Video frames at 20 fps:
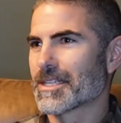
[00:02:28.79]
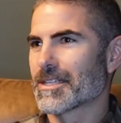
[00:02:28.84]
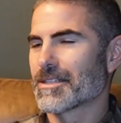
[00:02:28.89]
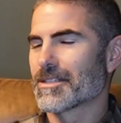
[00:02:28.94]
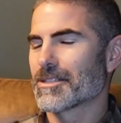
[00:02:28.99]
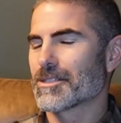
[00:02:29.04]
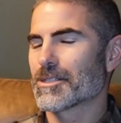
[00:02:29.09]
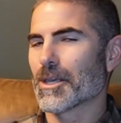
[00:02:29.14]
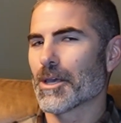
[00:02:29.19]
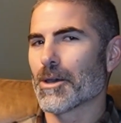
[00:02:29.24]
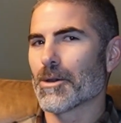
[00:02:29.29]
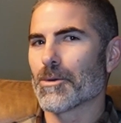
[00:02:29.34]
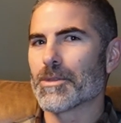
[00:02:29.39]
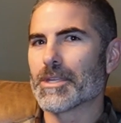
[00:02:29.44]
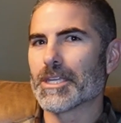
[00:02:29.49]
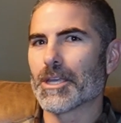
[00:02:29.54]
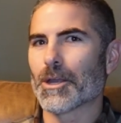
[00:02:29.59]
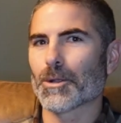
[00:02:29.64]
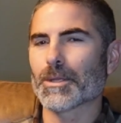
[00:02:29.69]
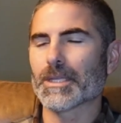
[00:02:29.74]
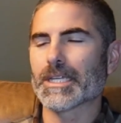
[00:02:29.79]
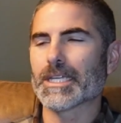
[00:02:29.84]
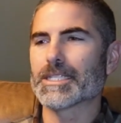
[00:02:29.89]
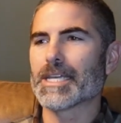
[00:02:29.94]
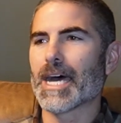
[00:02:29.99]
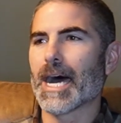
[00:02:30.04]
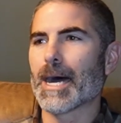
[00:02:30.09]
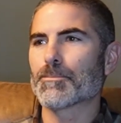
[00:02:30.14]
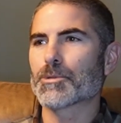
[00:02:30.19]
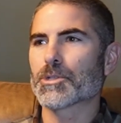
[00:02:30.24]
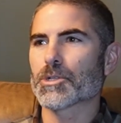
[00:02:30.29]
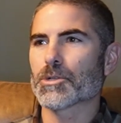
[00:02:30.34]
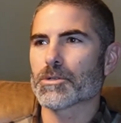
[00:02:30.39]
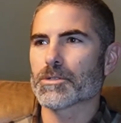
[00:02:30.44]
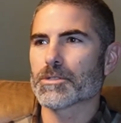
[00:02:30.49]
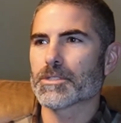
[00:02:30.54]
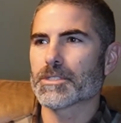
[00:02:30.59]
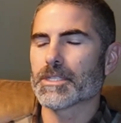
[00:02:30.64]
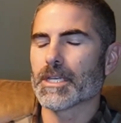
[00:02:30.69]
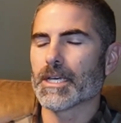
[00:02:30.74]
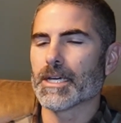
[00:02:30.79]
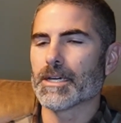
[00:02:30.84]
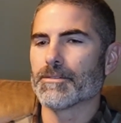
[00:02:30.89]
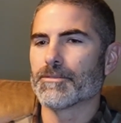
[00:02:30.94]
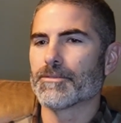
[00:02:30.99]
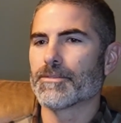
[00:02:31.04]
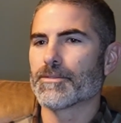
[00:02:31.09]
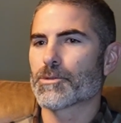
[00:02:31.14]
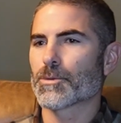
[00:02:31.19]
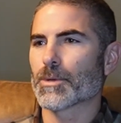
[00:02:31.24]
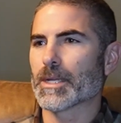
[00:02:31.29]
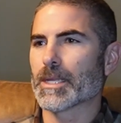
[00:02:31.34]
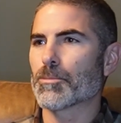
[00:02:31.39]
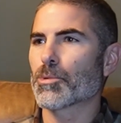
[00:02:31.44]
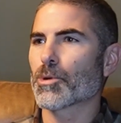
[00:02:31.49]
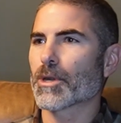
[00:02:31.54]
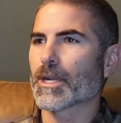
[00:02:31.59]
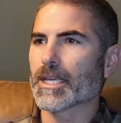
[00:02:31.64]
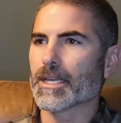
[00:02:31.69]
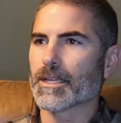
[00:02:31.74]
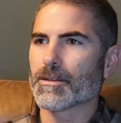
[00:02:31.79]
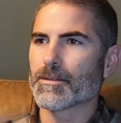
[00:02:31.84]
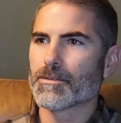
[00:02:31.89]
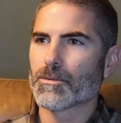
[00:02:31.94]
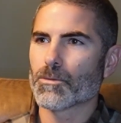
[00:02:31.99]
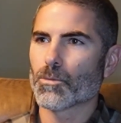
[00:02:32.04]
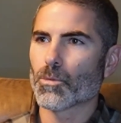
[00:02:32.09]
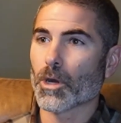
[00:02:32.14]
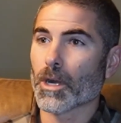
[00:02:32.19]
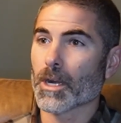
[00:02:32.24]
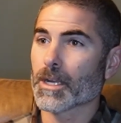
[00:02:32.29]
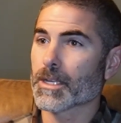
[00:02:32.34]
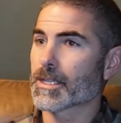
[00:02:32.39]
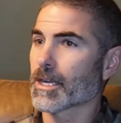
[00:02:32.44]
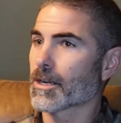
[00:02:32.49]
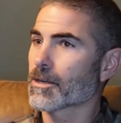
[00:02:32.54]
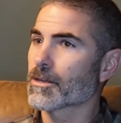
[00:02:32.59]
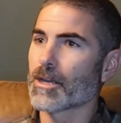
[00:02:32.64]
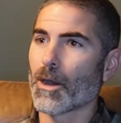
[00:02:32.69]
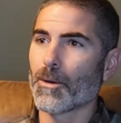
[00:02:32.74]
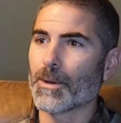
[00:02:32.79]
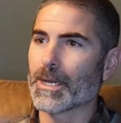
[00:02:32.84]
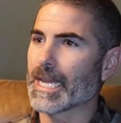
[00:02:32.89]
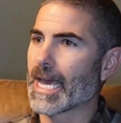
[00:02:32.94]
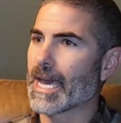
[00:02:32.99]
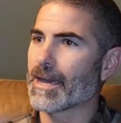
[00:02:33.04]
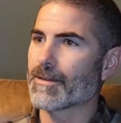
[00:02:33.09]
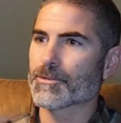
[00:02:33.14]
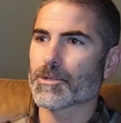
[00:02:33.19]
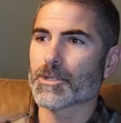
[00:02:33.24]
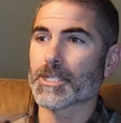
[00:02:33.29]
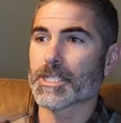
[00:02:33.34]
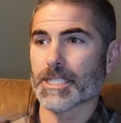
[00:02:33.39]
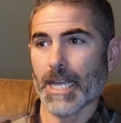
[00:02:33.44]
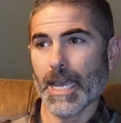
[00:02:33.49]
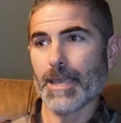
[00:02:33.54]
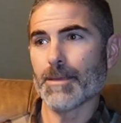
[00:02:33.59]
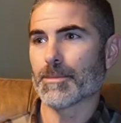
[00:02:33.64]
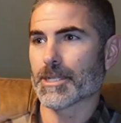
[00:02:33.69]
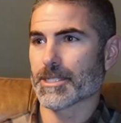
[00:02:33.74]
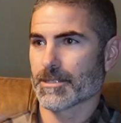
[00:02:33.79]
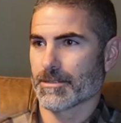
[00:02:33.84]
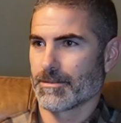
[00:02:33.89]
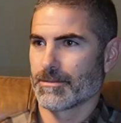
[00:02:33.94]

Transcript: So the early adopters of 3D printed work, they're going after a statement.